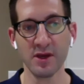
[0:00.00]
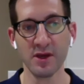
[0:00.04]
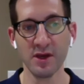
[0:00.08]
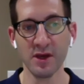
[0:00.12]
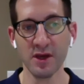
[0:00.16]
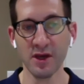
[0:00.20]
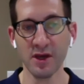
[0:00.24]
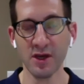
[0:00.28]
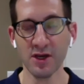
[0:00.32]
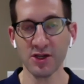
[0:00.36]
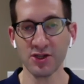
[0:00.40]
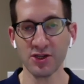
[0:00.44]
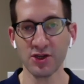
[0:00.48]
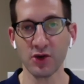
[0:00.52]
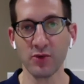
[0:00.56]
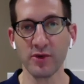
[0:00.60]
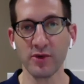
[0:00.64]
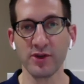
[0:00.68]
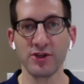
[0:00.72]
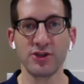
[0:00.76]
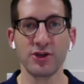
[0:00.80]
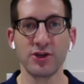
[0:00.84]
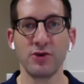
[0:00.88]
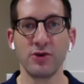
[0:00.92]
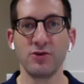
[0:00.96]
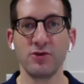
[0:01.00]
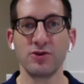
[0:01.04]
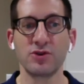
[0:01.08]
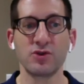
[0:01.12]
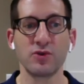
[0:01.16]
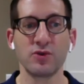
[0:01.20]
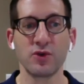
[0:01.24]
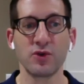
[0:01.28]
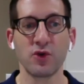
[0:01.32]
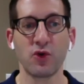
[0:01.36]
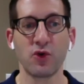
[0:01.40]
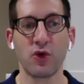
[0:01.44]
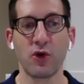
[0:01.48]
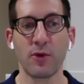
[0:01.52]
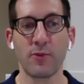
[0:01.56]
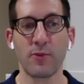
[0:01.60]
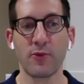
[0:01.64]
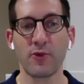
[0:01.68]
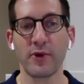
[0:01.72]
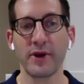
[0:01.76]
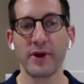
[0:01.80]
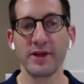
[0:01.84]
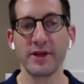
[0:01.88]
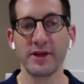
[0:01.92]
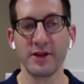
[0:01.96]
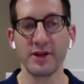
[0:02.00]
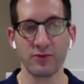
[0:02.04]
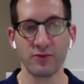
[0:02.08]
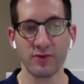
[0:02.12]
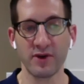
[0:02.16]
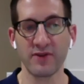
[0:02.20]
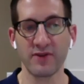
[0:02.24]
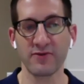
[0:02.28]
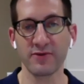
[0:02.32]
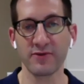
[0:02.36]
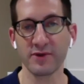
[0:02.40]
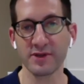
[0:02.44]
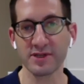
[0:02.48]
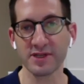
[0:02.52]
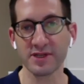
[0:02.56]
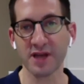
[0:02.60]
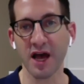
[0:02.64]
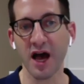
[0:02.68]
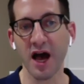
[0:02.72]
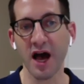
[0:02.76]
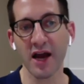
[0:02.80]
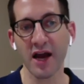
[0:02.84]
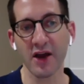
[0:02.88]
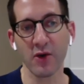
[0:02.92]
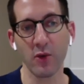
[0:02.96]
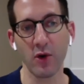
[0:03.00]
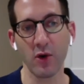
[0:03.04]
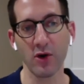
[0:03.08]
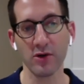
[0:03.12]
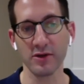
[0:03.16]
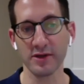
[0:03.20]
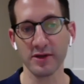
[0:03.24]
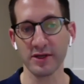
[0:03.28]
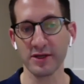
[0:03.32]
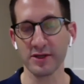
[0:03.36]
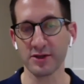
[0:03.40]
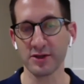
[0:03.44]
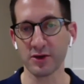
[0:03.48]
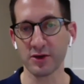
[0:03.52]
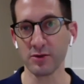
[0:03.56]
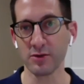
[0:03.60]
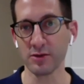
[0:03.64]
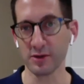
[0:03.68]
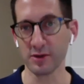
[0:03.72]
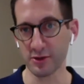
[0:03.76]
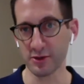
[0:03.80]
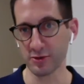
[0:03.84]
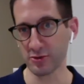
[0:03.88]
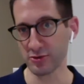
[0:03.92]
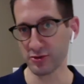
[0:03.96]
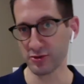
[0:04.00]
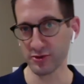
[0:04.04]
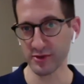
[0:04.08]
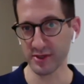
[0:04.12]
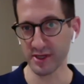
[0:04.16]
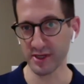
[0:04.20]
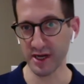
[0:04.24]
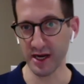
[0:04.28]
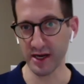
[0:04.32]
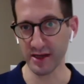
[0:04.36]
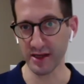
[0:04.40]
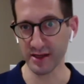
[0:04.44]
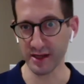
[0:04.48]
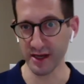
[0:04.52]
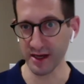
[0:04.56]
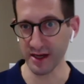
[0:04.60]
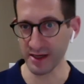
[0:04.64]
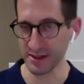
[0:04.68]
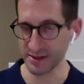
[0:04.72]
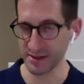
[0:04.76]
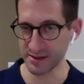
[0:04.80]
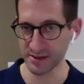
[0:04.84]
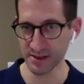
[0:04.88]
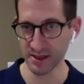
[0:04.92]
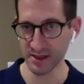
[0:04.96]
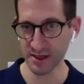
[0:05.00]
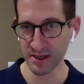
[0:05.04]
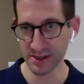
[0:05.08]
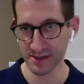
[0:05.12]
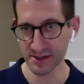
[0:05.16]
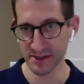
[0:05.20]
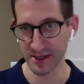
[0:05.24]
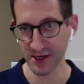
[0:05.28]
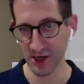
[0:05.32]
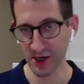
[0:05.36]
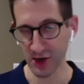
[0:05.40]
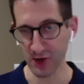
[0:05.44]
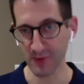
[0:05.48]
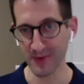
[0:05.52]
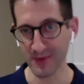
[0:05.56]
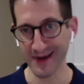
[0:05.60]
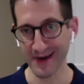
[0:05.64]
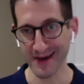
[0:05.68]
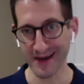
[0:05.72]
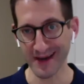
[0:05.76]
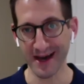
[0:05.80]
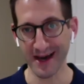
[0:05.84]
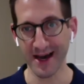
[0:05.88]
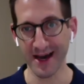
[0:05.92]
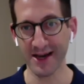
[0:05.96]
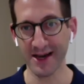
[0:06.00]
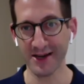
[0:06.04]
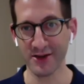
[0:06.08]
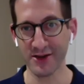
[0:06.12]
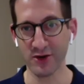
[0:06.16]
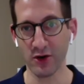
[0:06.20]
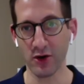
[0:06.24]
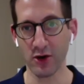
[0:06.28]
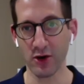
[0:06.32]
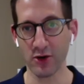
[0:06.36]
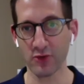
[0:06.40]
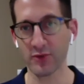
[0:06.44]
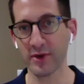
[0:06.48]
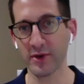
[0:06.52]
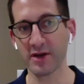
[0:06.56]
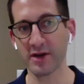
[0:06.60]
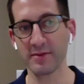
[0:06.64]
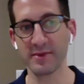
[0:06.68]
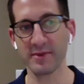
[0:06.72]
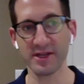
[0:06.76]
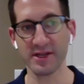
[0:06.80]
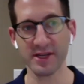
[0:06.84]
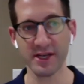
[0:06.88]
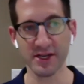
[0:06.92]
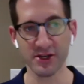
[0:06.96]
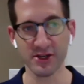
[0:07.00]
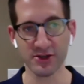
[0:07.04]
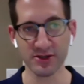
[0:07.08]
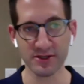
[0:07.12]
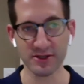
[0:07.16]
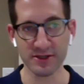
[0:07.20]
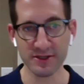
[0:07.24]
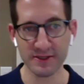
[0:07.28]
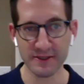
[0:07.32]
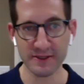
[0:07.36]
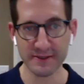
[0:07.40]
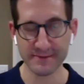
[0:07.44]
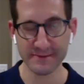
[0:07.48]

So we chose to incorporate and reference high-quality adult literature and guidelines to help guide our recommendations.